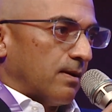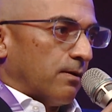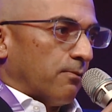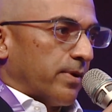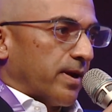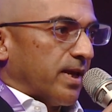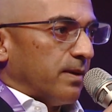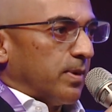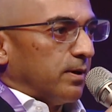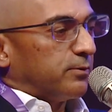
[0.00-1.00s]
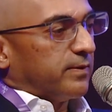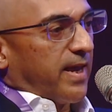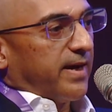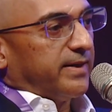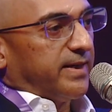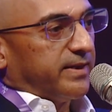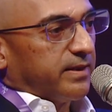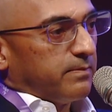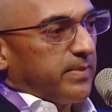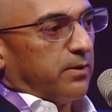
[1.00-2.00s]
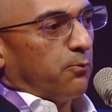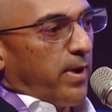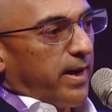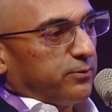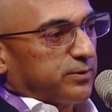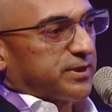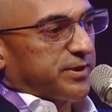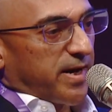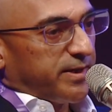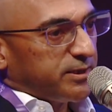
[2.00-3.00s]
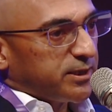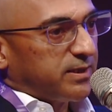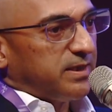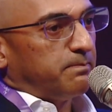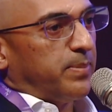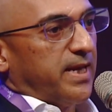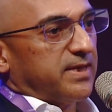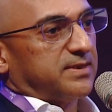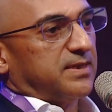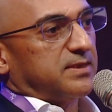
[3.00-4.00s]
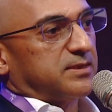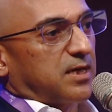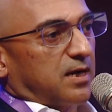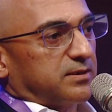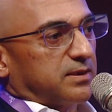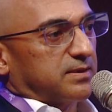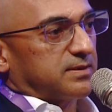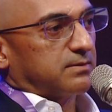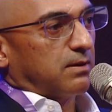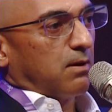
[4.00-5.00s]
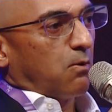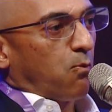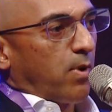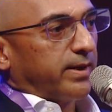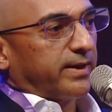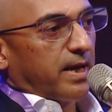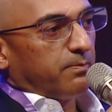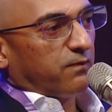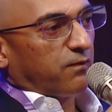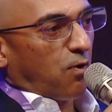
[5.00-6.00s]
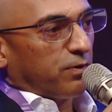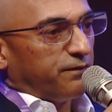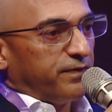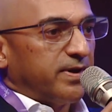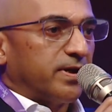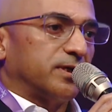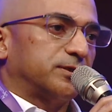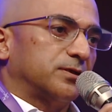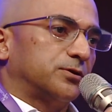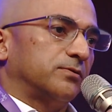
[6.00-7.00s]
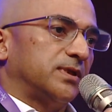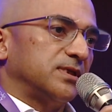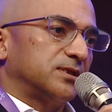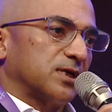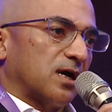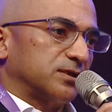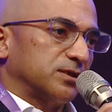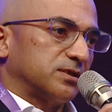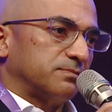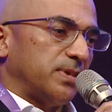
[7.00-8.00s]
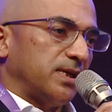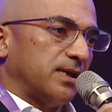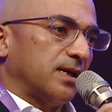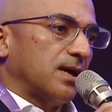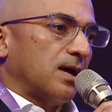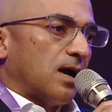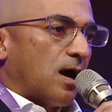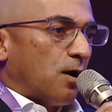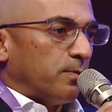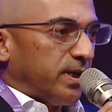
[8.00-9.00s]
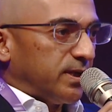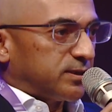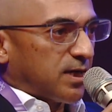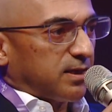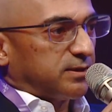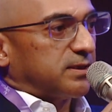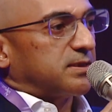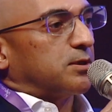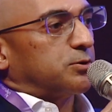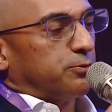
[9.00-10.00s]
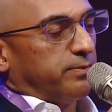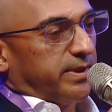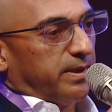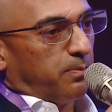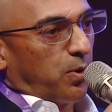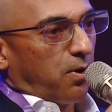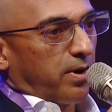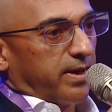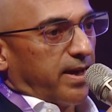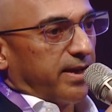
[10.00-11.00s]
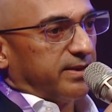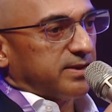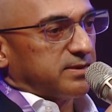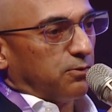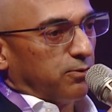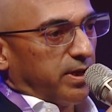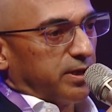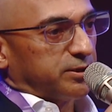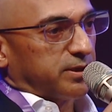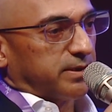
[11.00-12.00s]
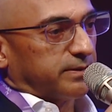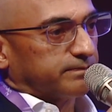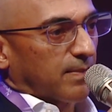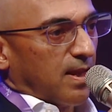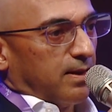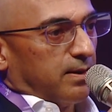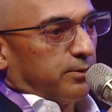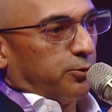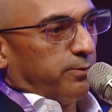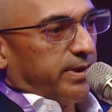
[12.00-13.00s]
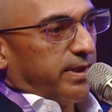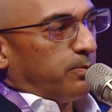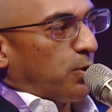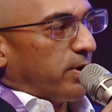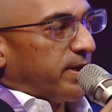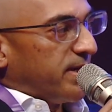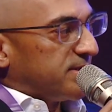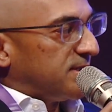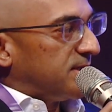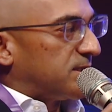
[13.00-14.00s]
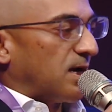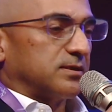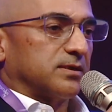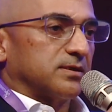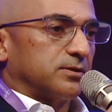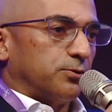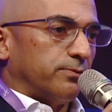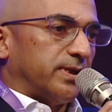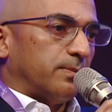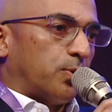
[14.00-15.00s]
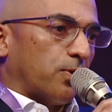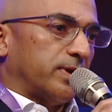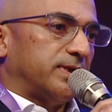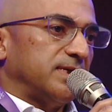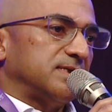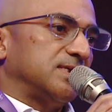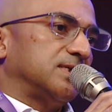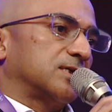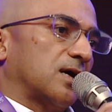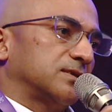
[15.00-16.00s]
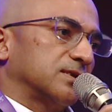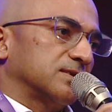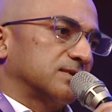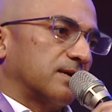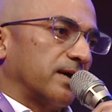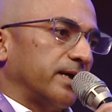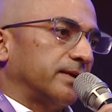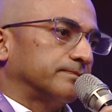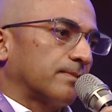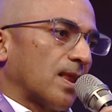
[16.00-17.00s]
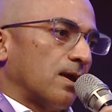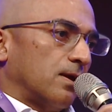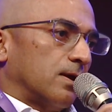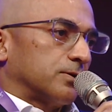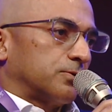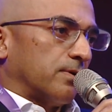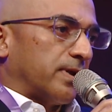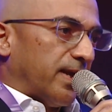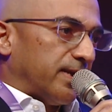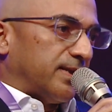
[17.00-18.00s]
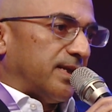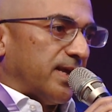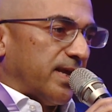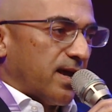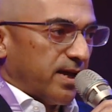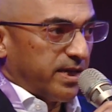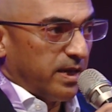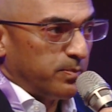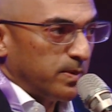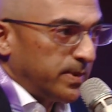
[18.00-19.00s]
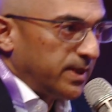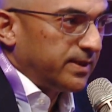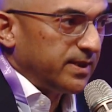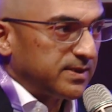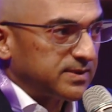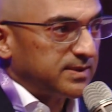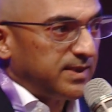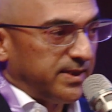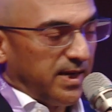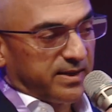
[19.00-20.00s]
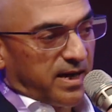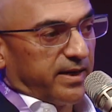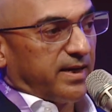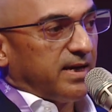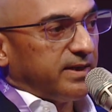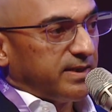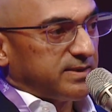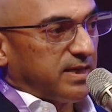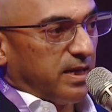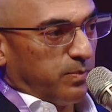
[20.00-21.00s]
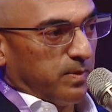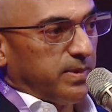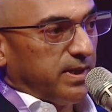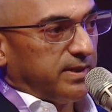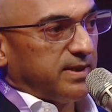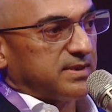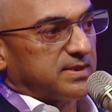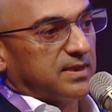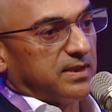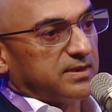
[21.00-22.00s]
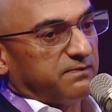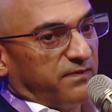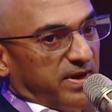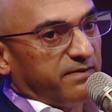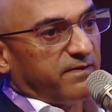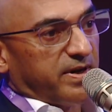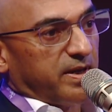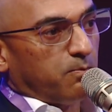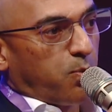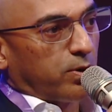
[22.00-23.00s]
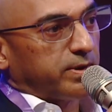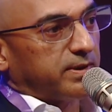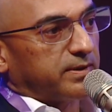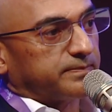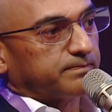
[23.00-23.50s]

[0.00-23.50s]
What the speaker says: we are able to then determine where to strategically place these chargers. What type of configuration should these chargers be? How many chargers should we deploy at this location? Do we deploy AC chargers? Do we deploy DC chargers, right? So again, the AI capabilities, the data analytics capabilities is very, very important